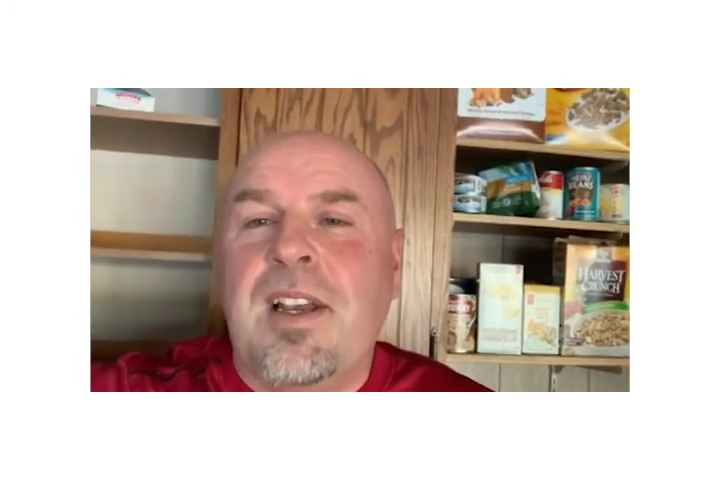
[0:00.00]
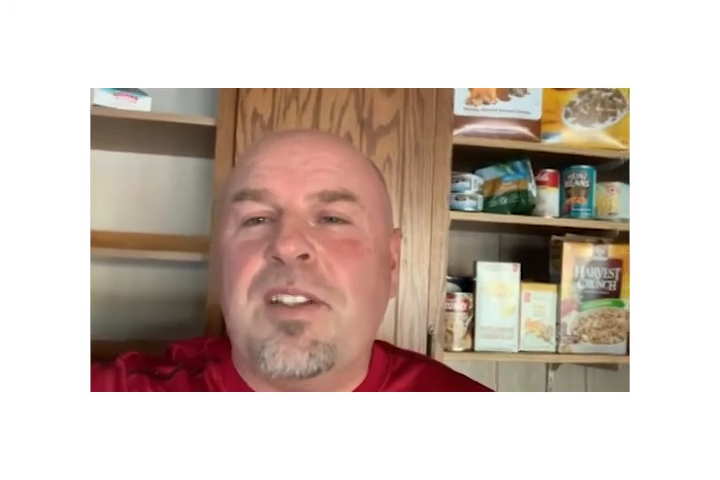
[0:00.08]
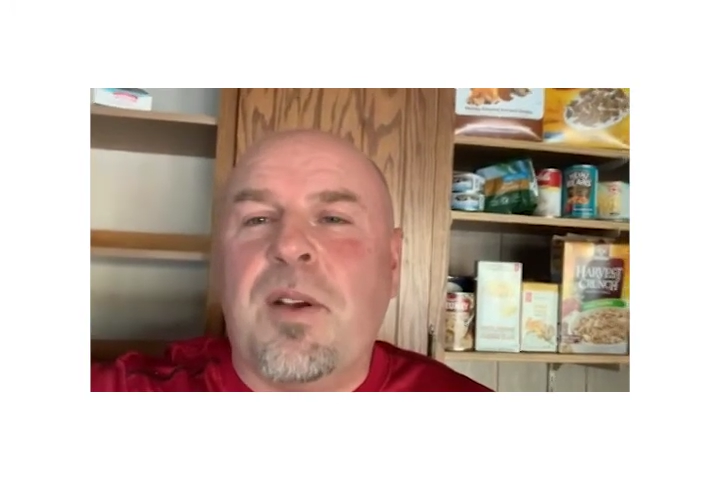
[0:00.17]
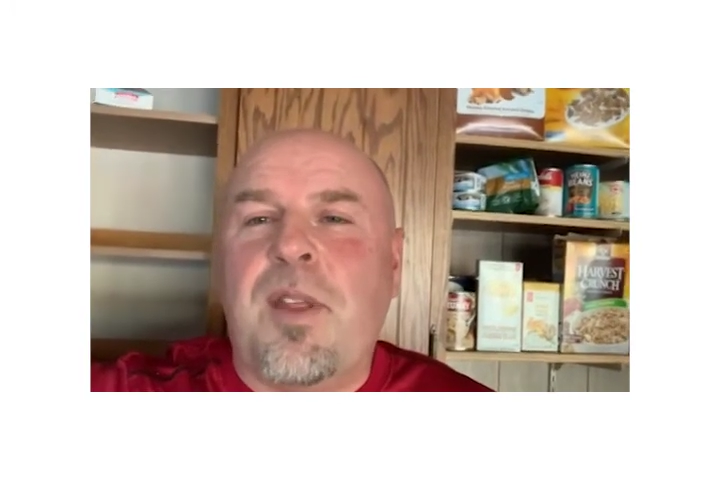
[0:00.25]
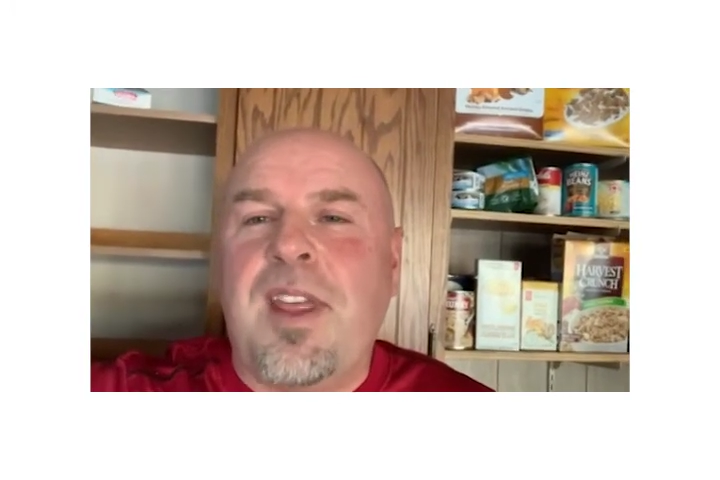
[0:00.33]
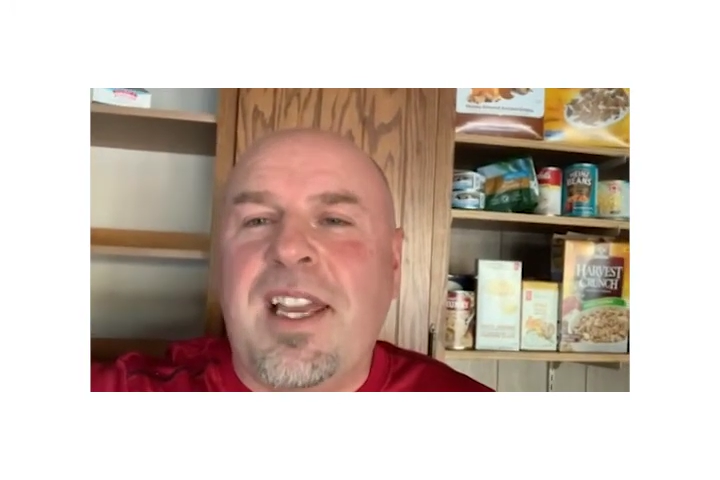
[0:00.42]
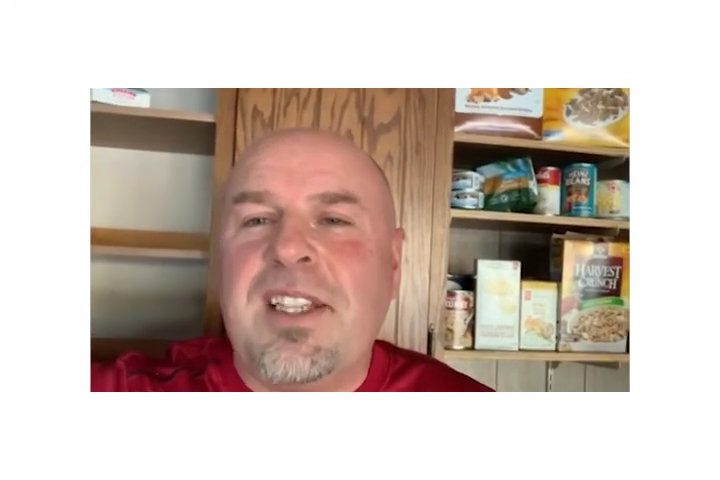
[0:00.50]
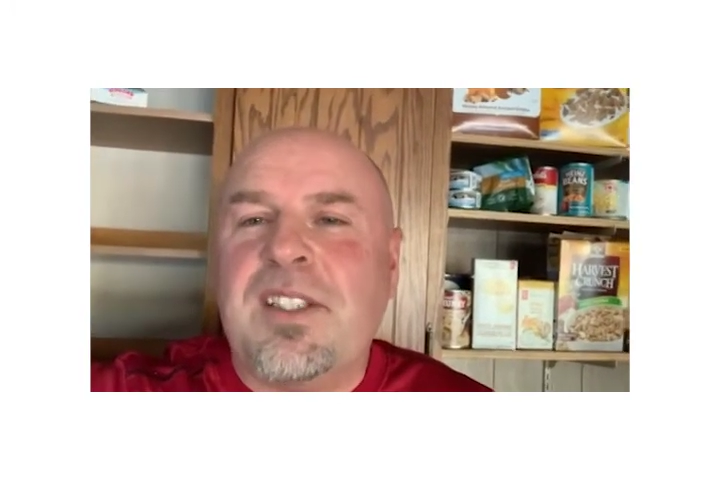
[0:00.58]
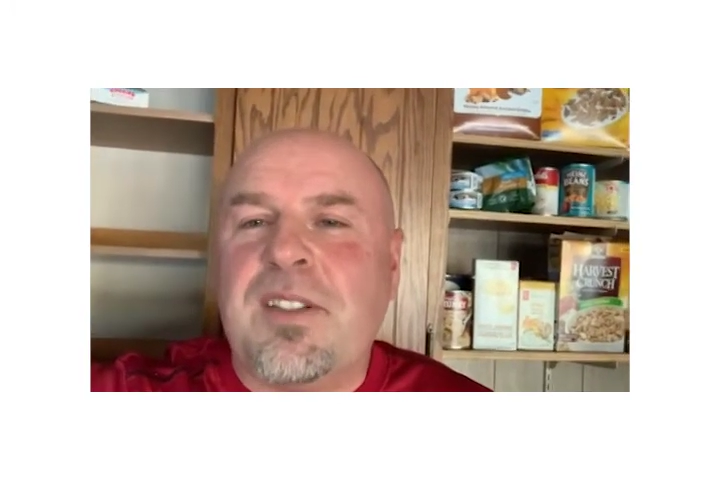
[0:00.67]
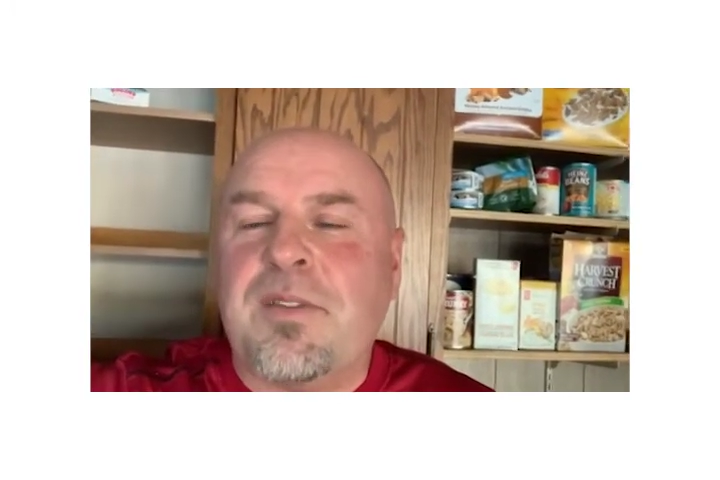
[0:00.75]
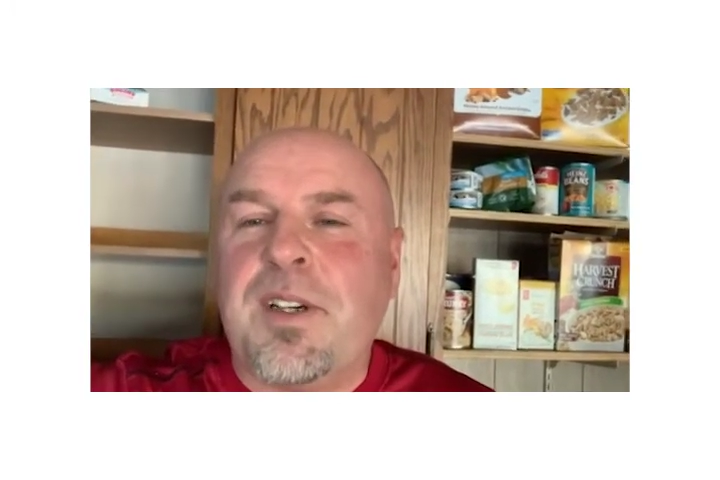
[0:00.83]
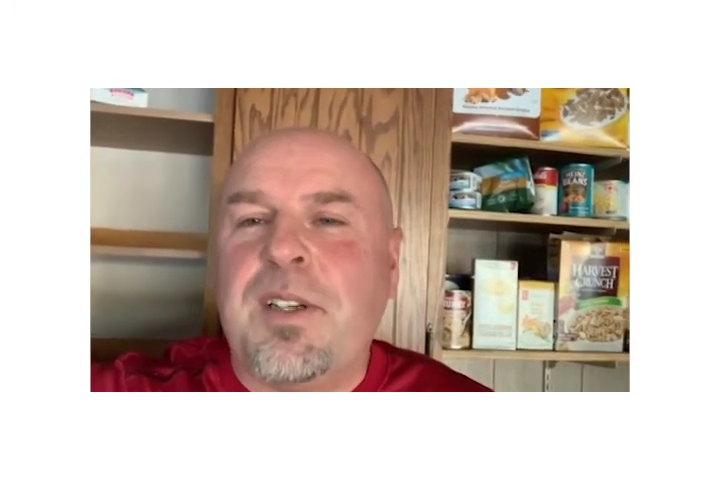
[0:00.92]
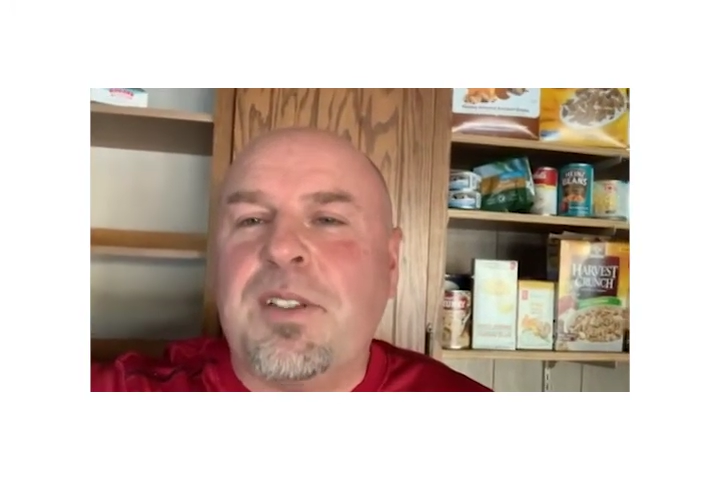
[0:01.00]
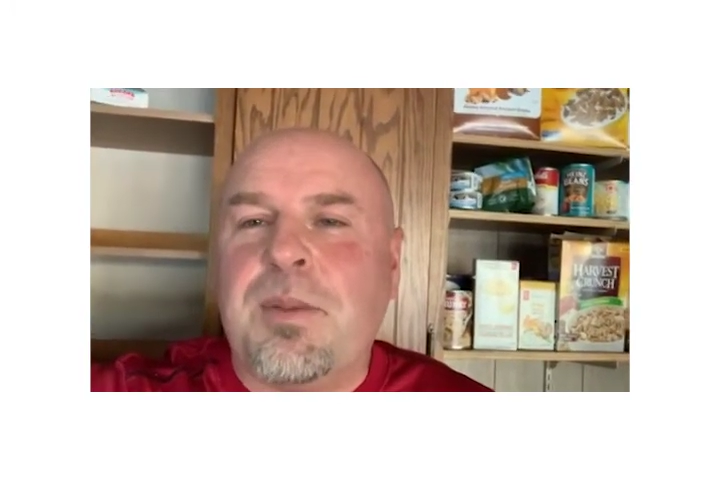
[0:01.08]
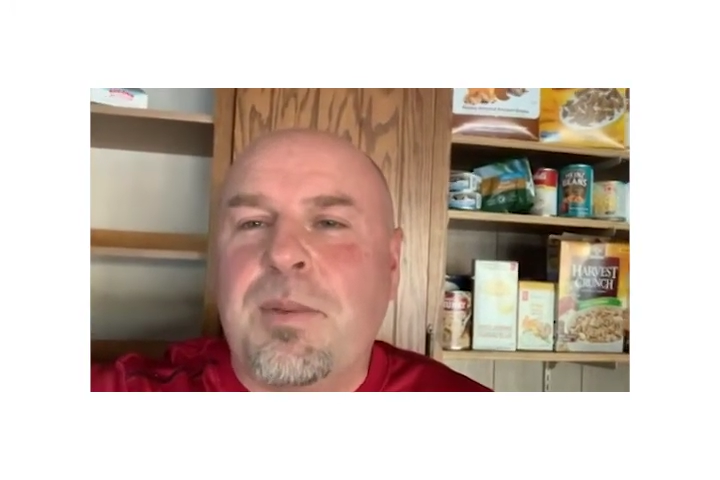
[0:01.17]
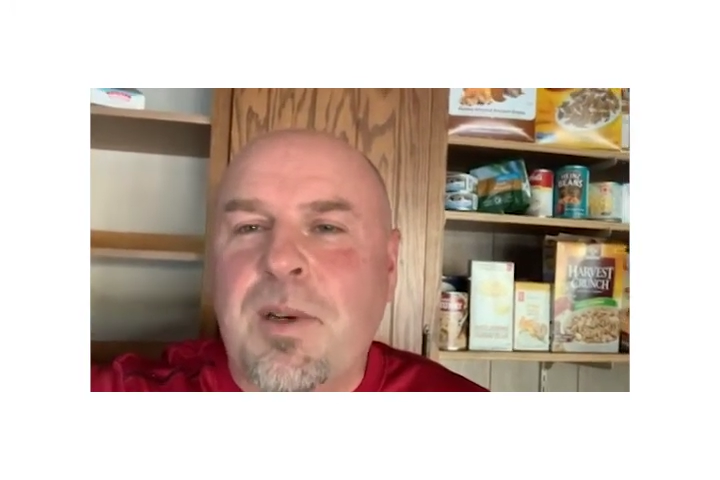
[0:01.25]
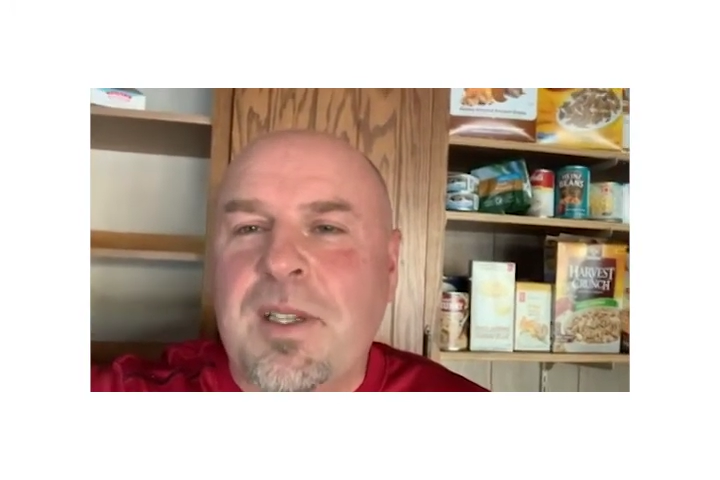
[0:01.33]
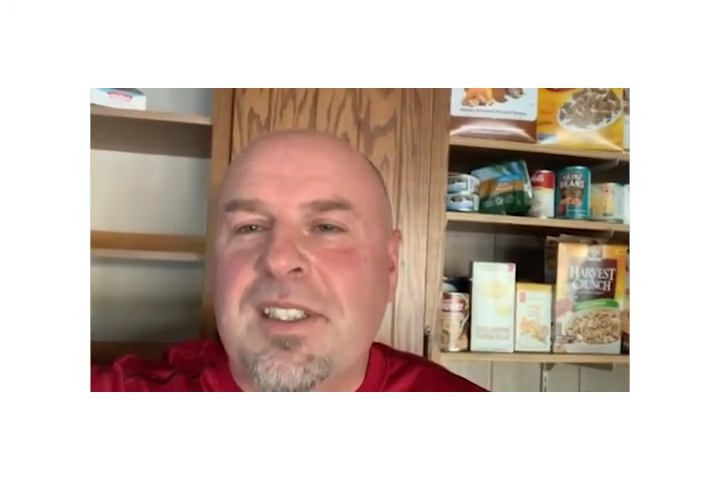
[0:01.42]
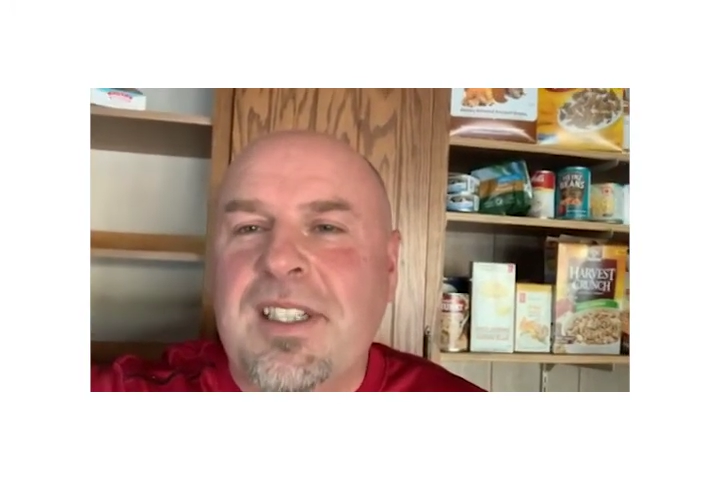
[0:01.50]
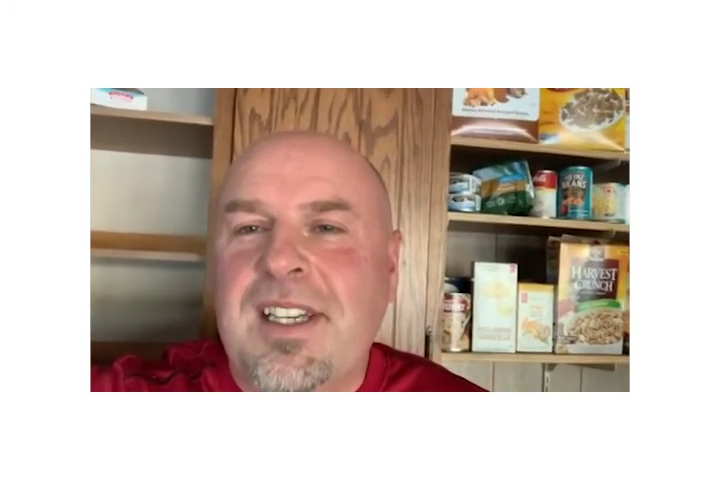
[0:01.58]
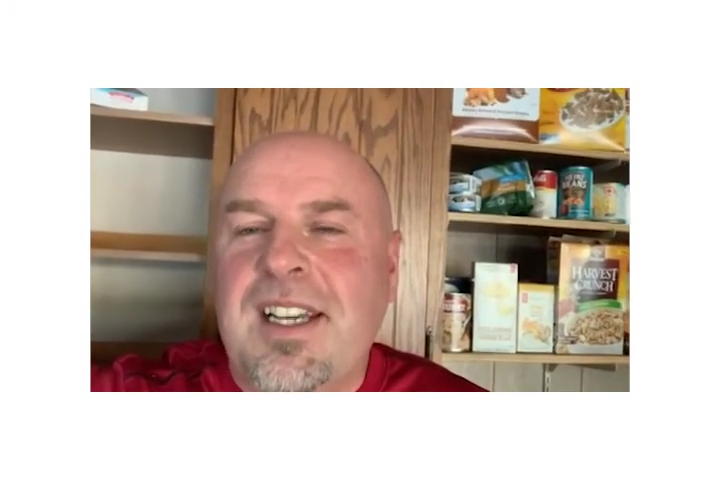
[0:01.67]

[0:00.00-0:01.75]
So thanks for your support.